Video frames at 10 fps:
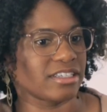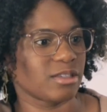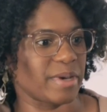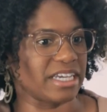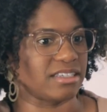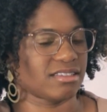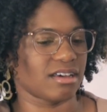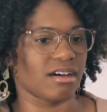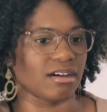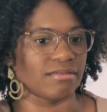space
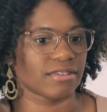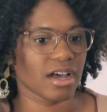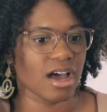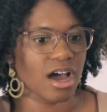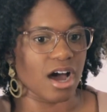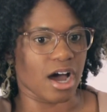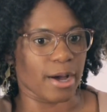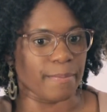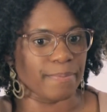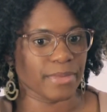of
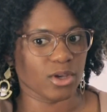um,